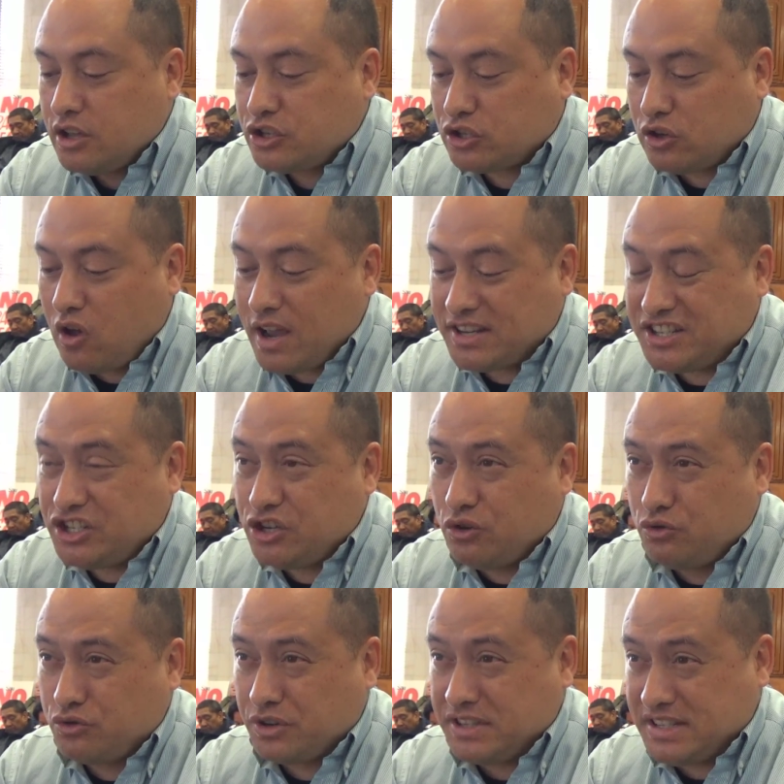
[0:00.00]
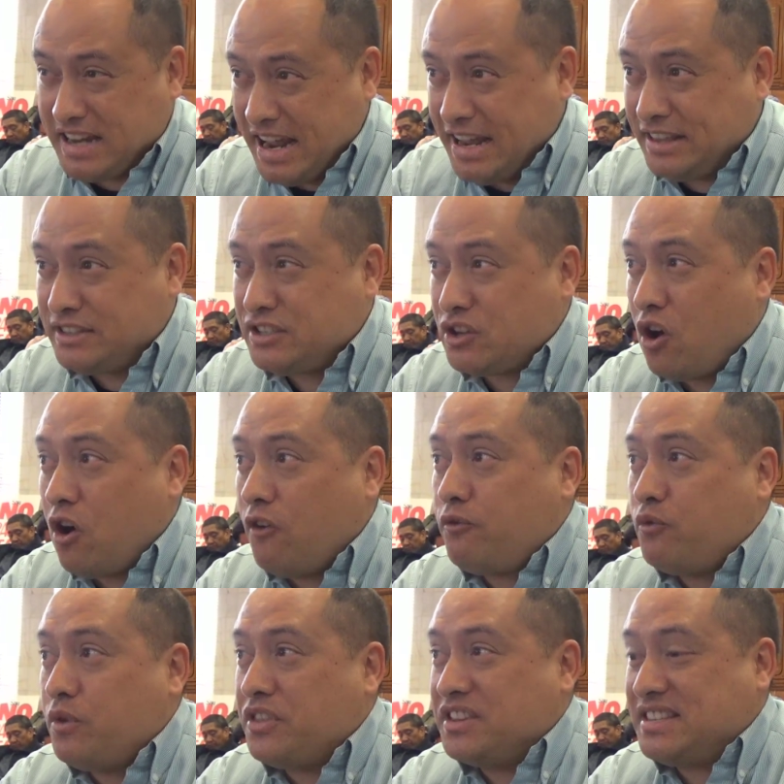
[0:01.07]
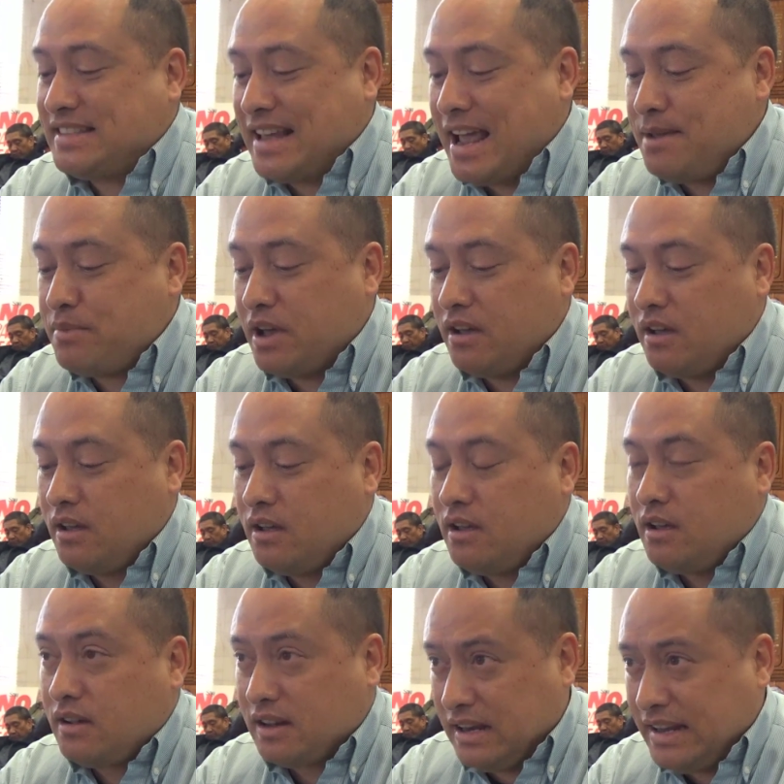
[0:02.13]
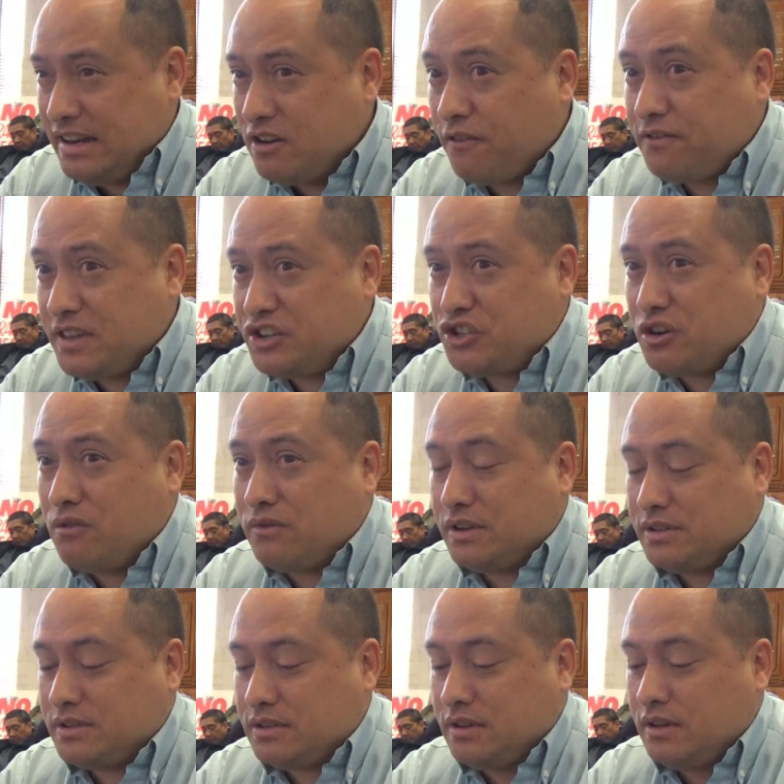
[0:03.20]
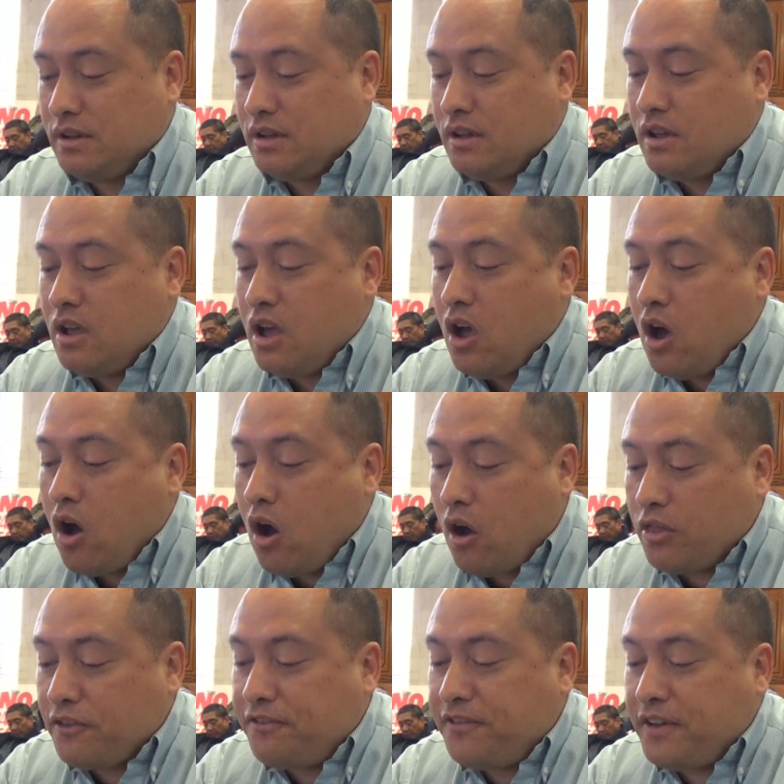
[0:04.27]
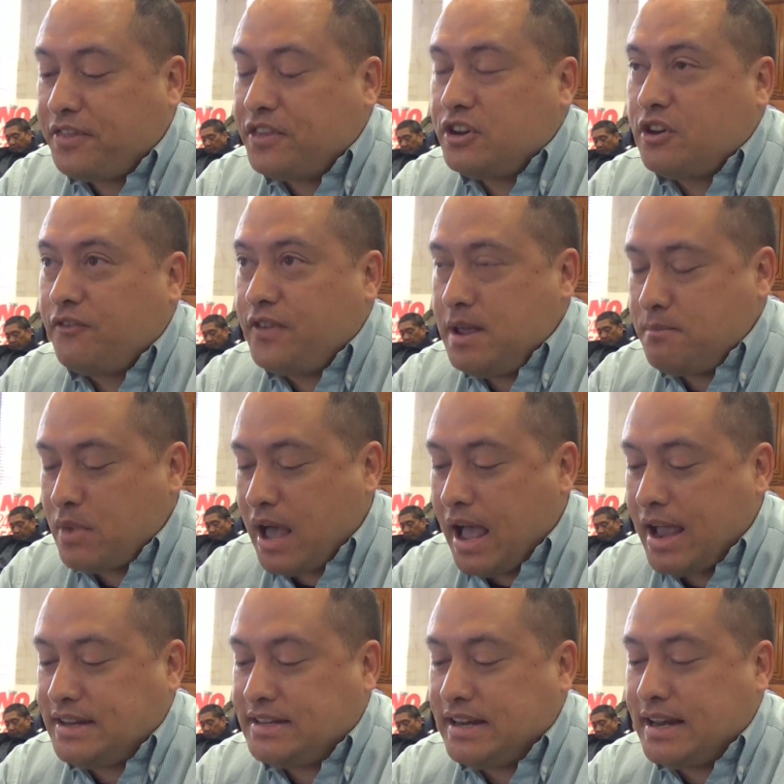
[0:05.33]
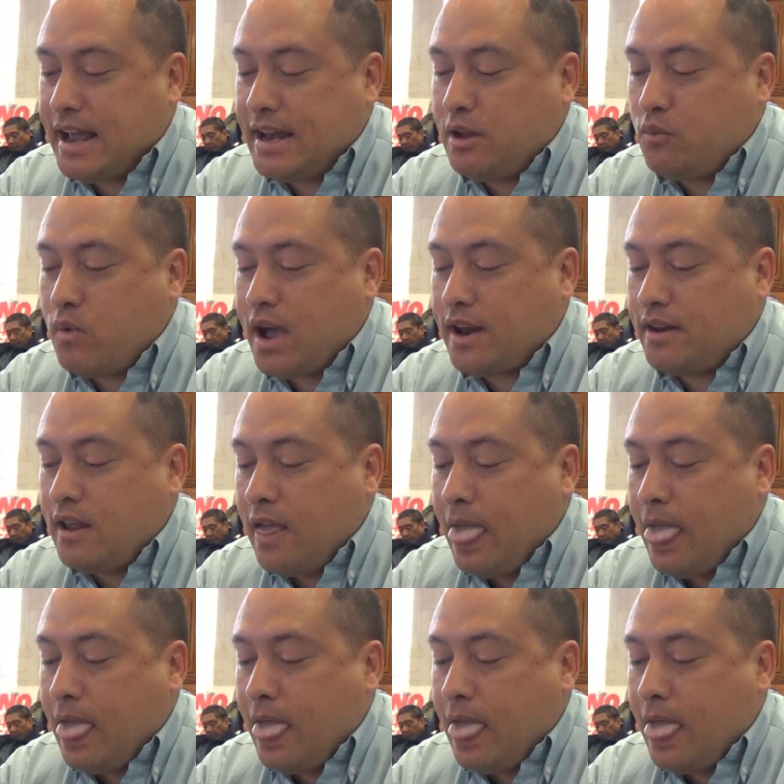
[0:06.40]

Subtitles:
sliced children's heads off with a sabre, clean off their shoulders. On the 5th of November 1881,